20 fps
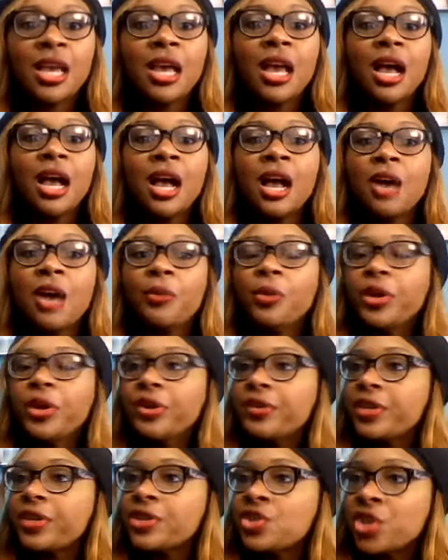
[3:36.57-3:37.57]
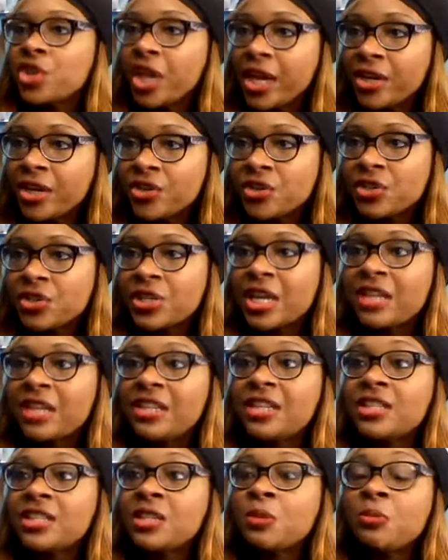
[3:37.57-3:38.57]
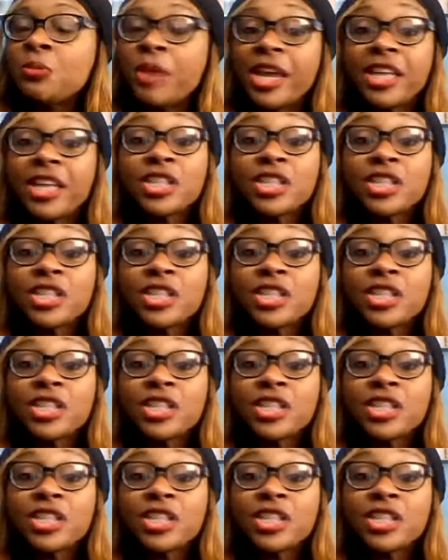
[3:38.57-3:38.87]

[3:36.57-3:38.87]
What are the changes that need to make?